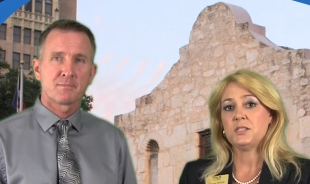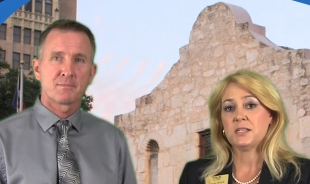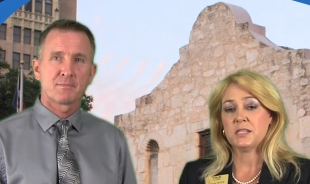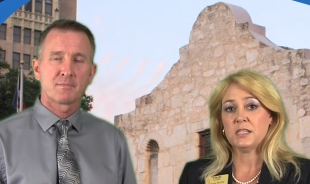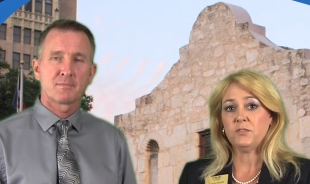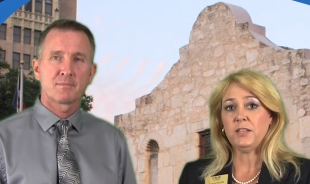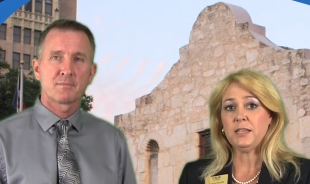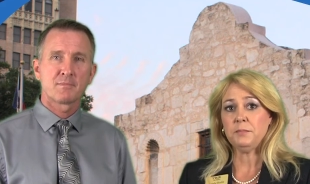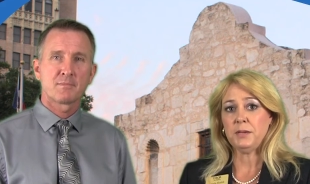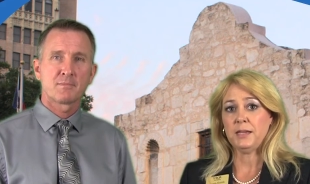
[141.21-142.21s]

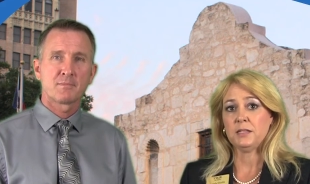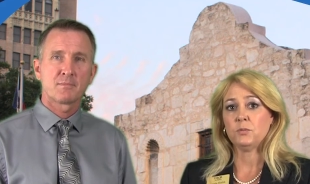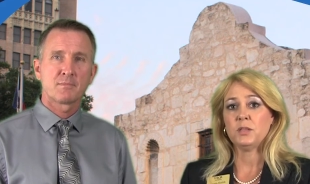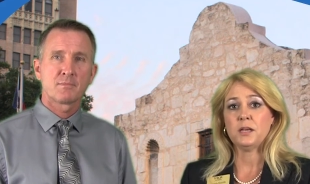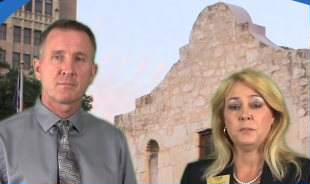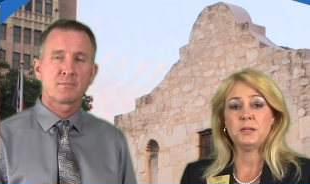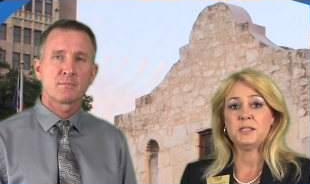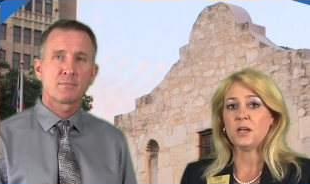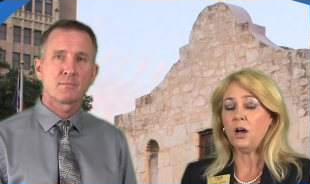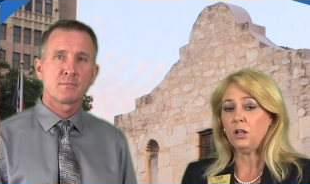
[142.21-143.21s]
Speaker 1: successfully compete with
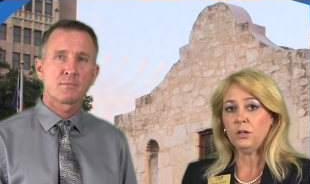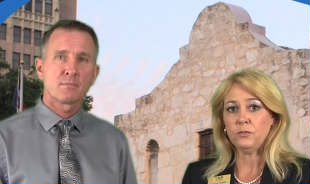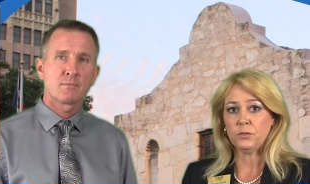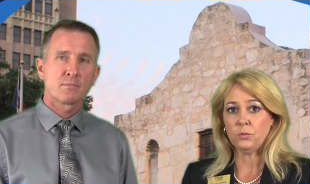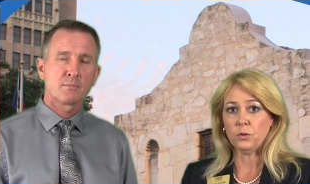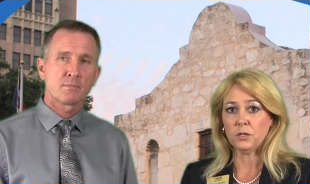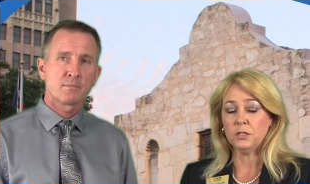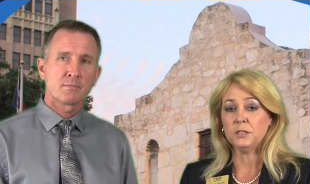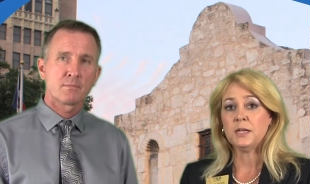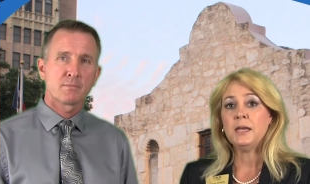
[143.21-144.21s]
companies all over the
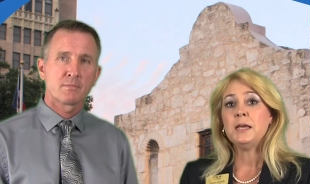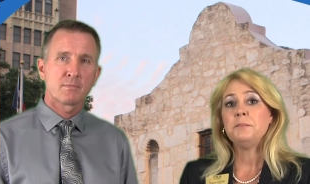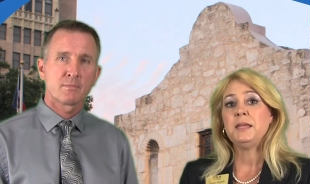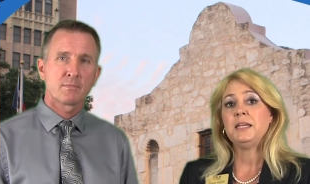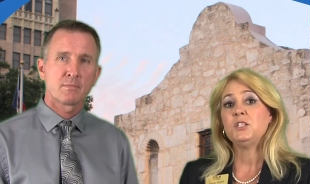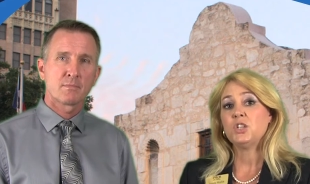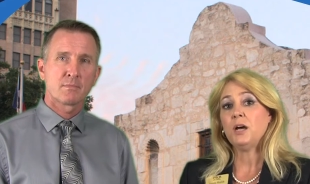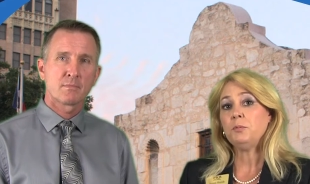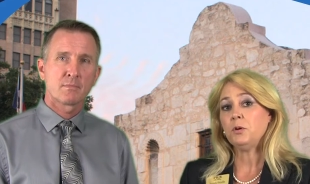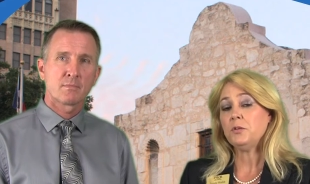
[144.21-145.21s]
world, meaning
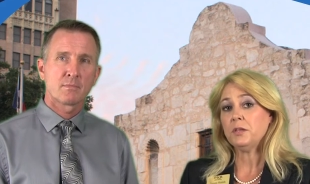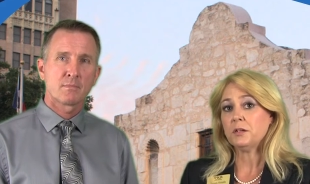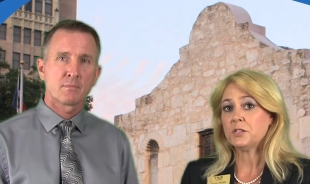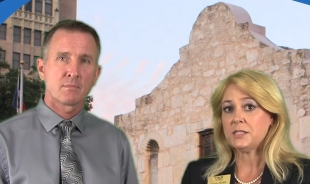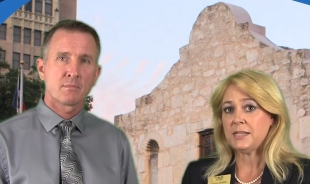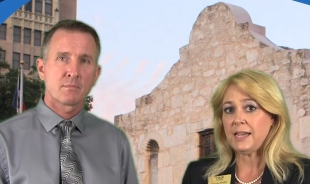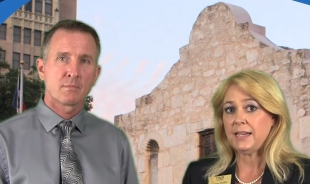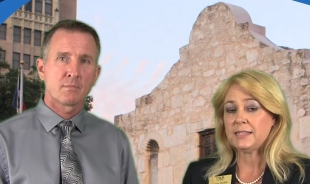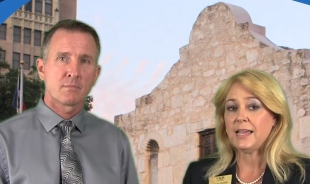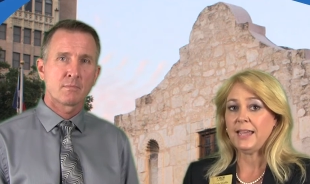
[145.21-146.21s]
job growth in our
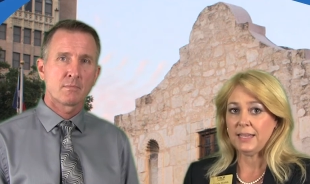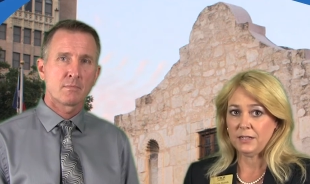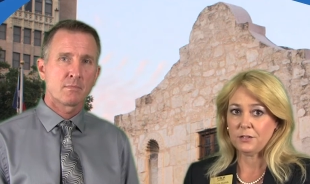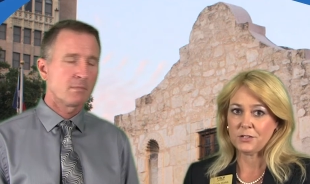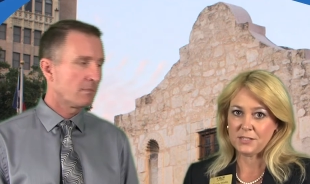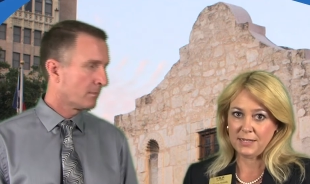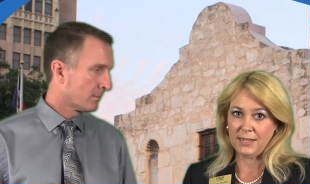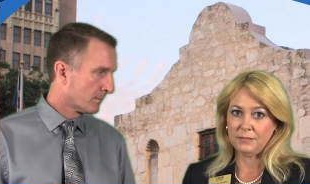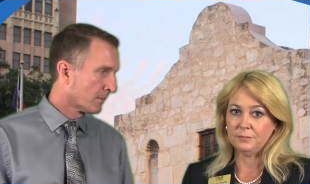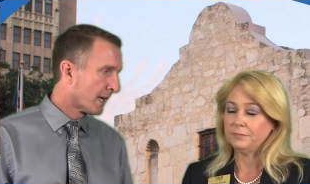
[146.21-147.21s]
state and in our
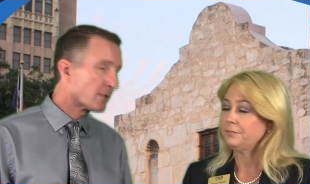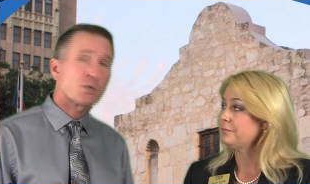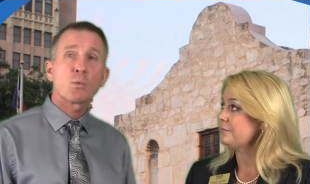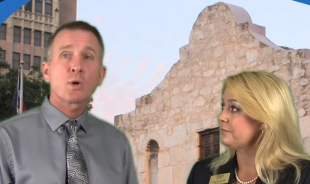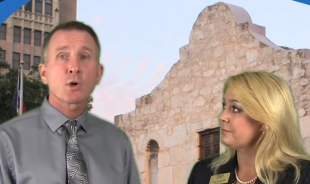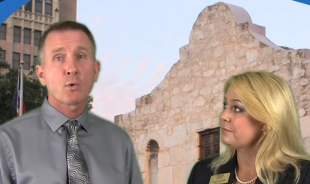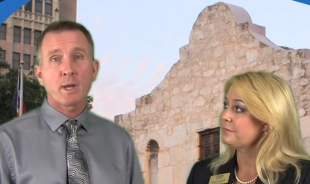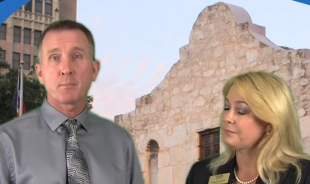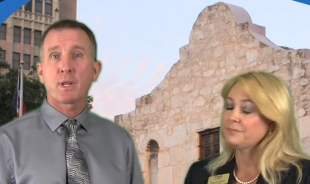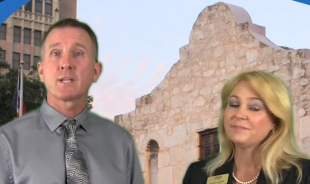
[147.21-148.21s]
city.
Speaker 2: Angela, what a
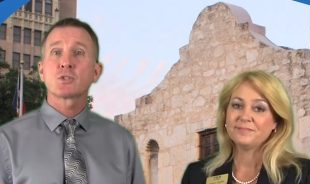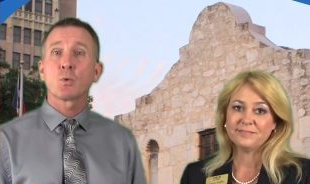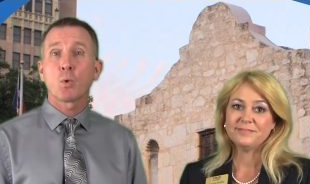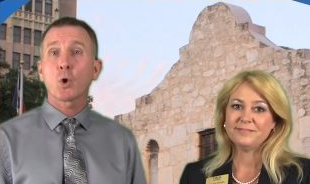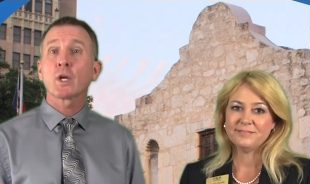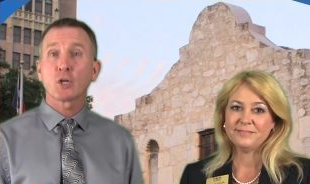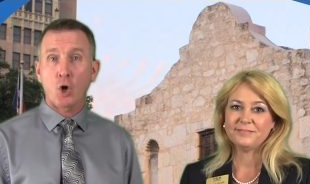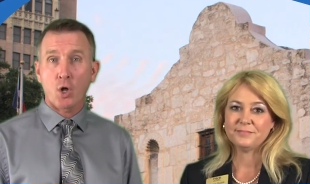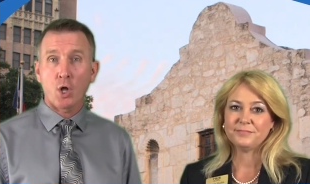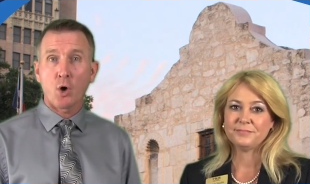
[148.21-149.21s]
great place to work and
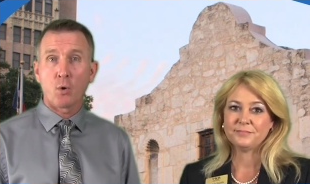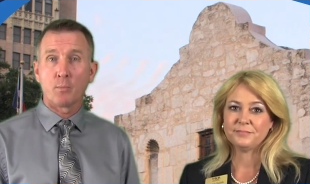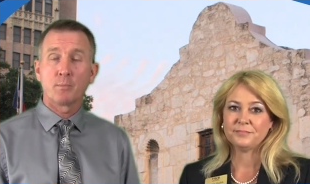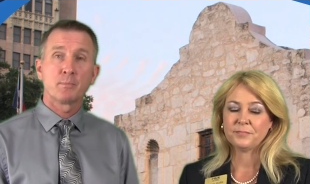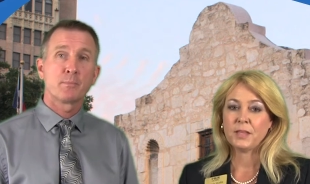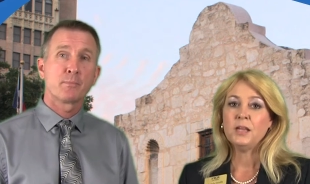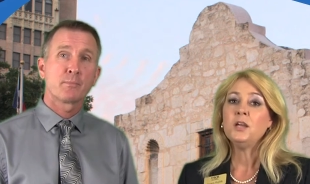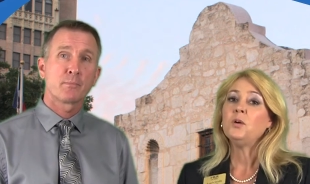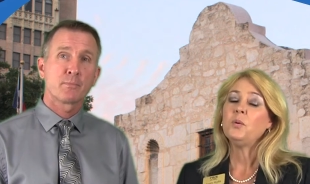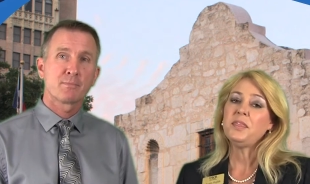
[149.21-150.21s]
call home.
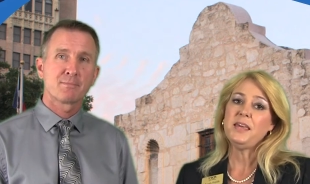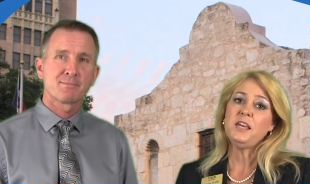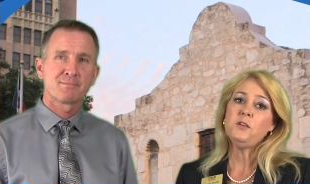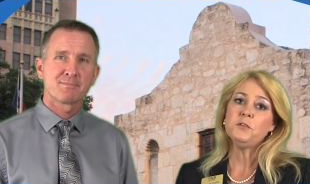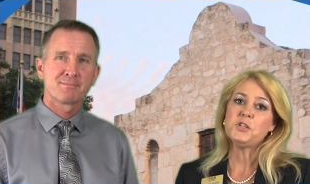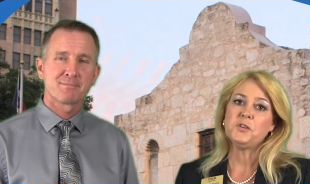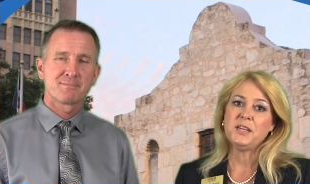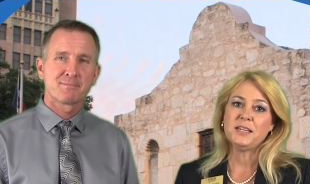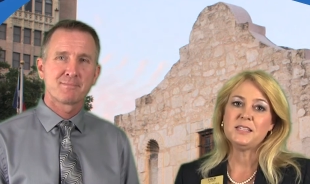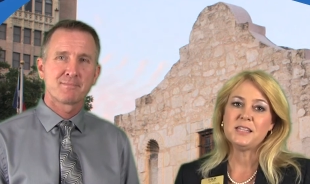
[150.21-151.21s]
Speaker 1: We thank you for
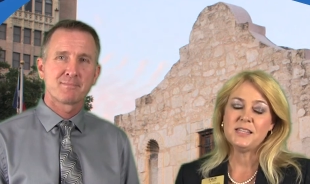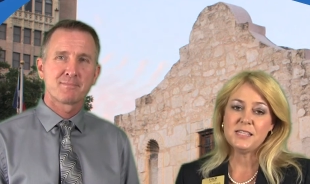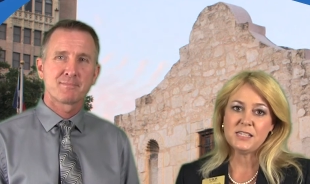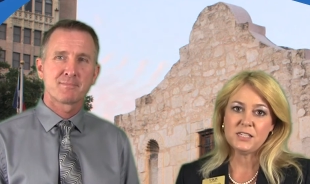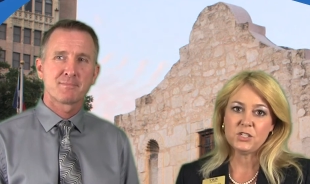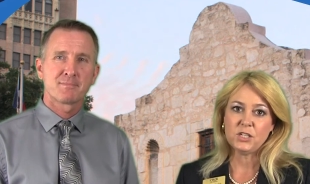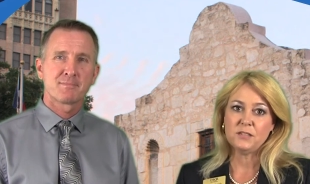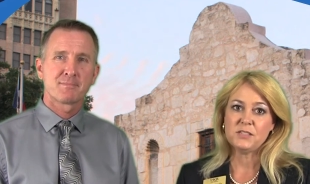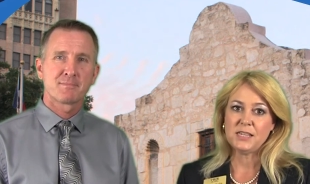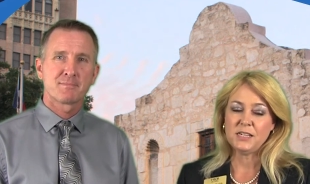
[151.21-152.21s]
tuning in to this edition
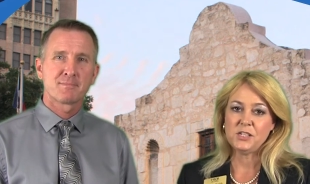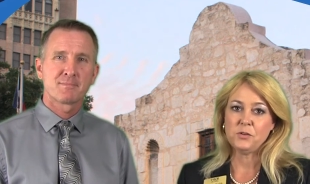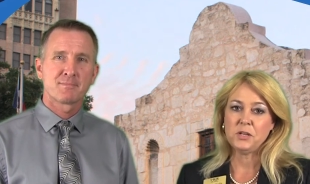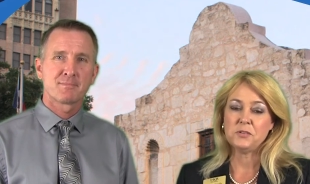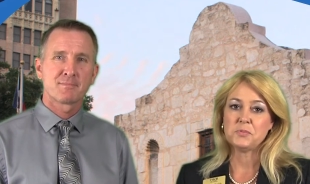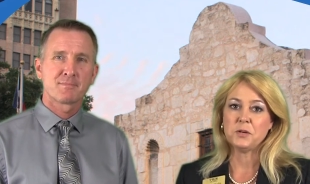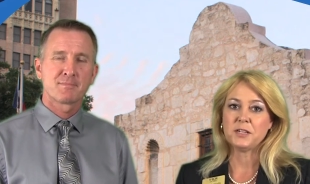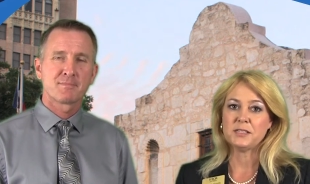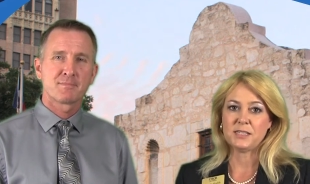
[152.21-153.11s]
of San Antonio's Market